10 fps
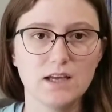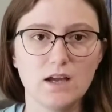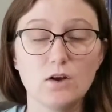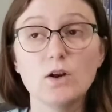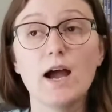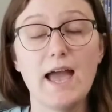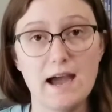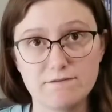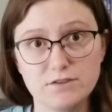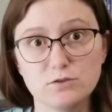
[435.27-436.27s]
not
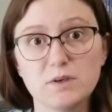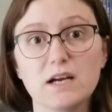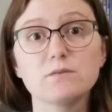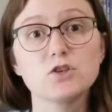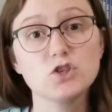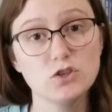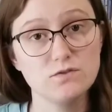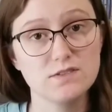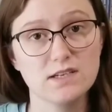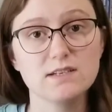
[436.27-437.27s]
have to, but I was
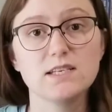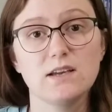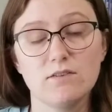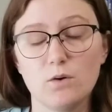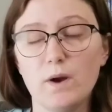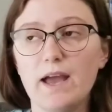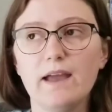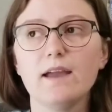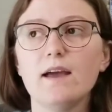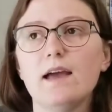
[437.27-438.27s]
choosing to give it away.